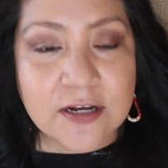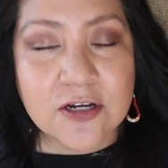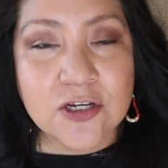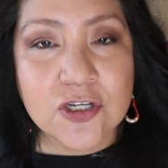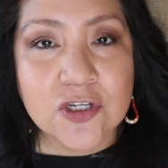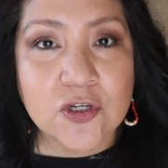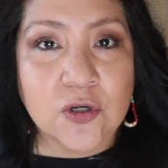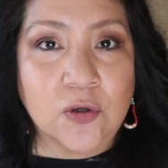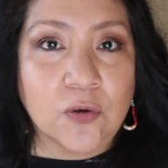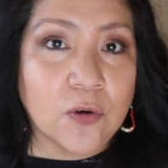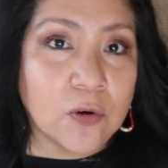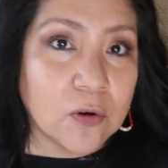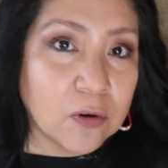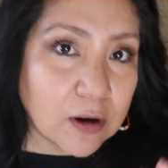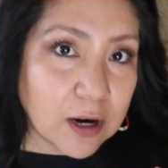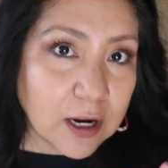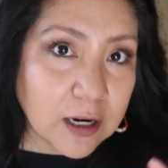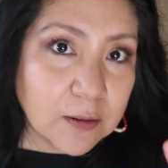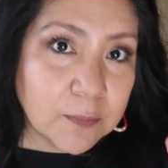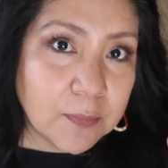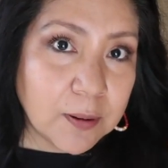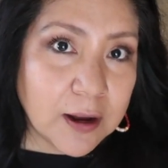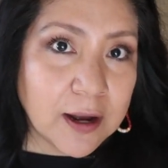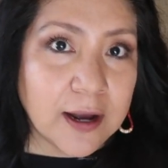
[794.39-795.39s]
So
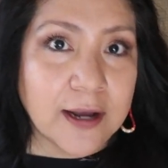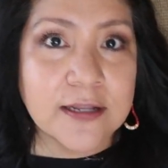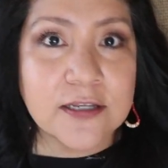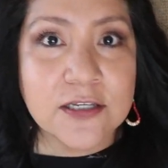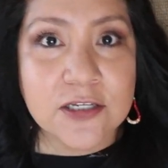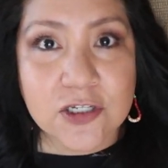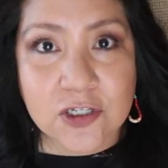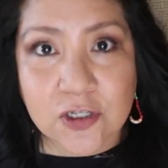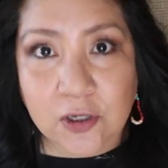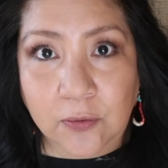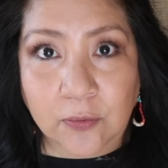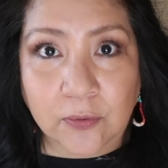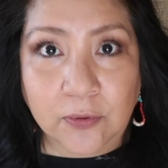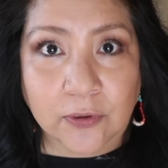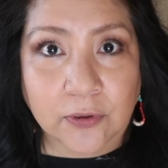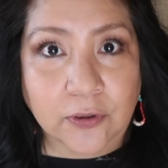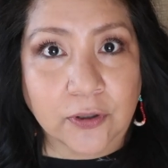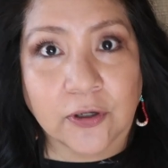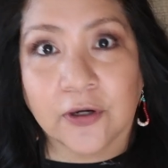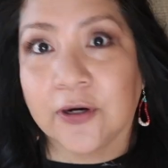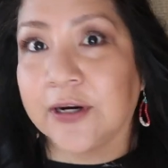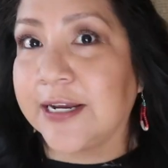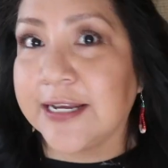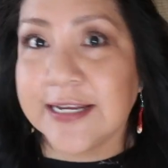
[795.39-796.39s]
crock pot, slow
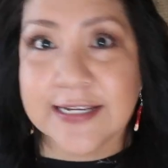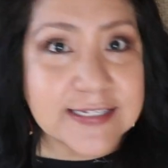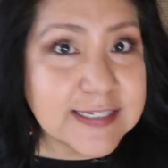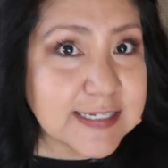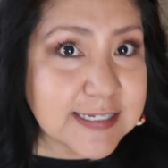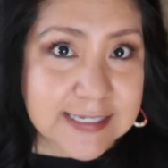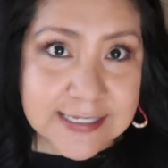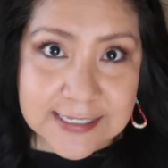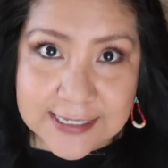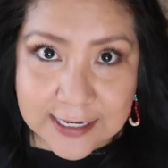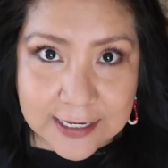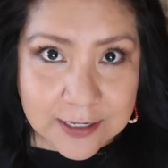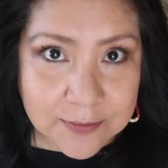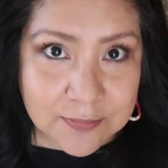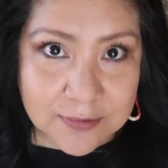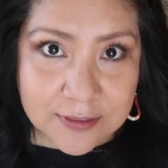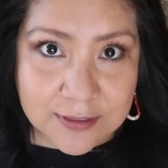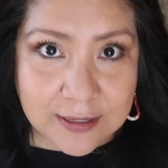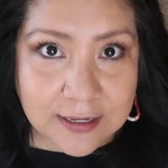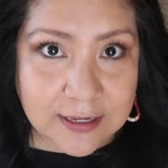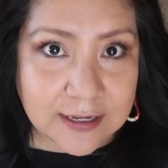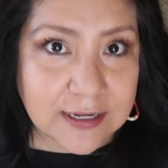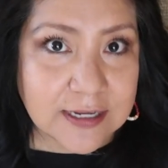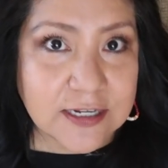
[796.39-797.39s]
cooker, it's the same
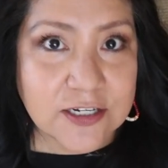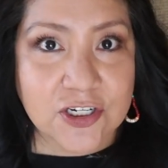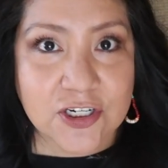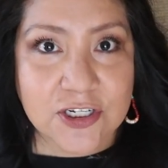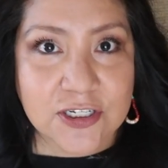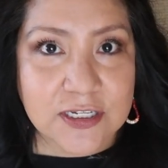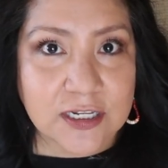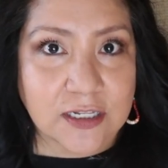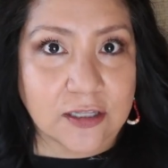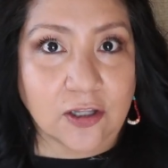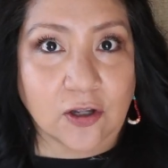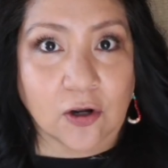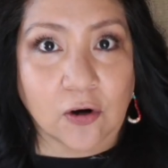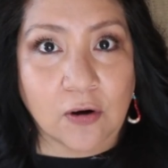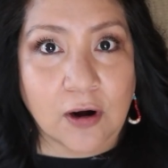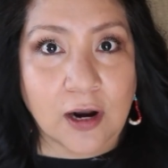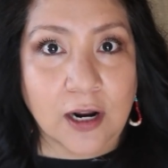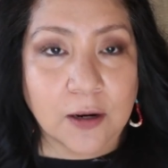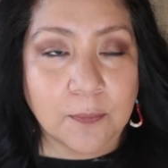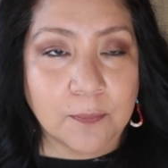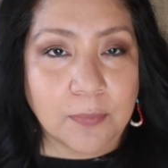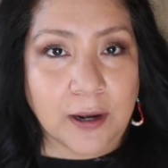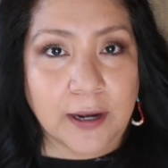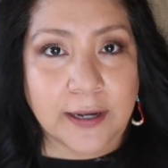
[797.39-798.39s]
thing. It's just that the
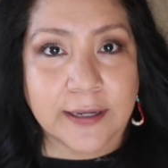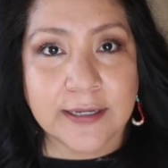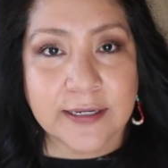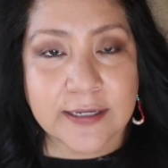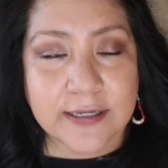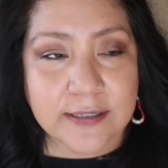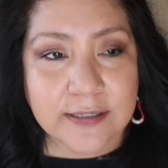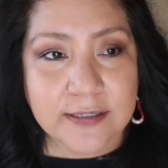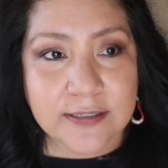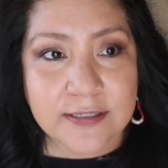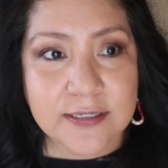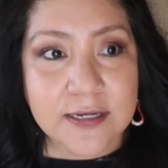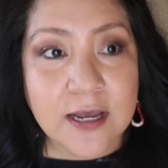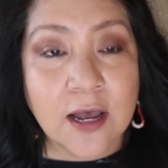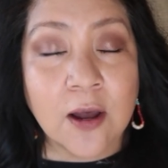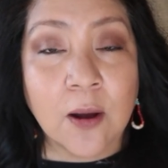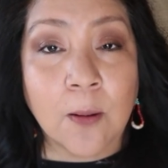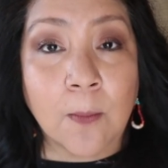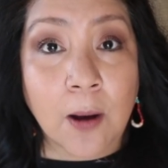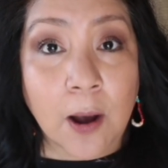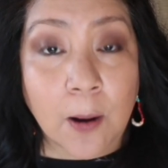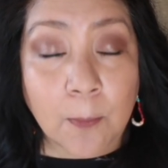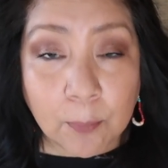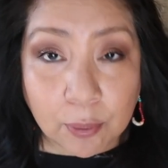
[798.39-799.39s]
crock pot is
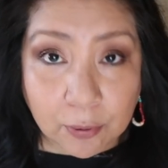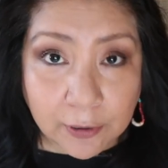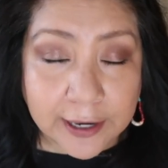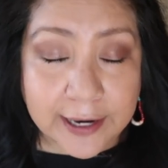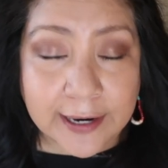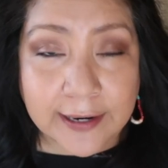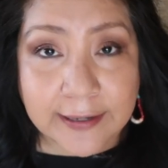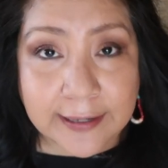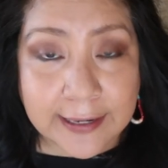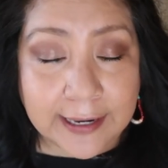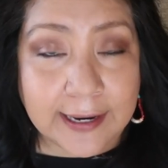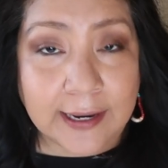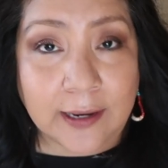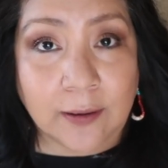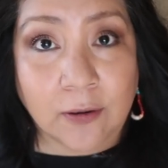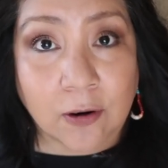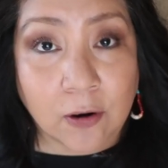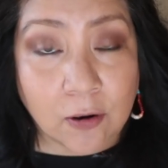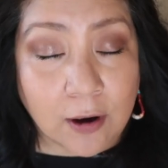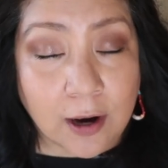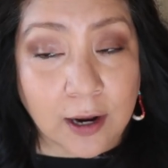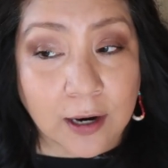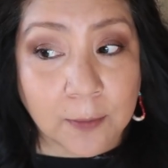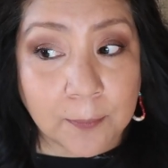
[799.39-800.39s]
a brand name,
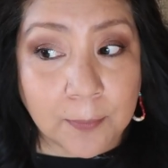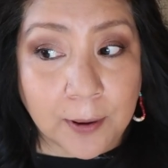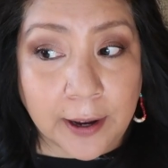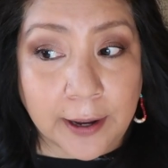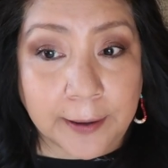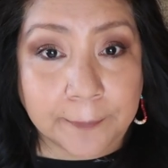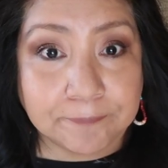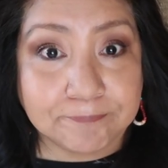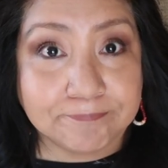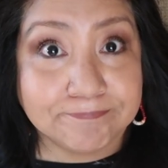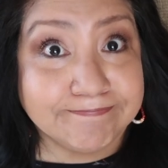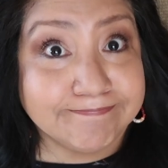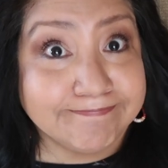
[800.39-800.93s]
crock pot.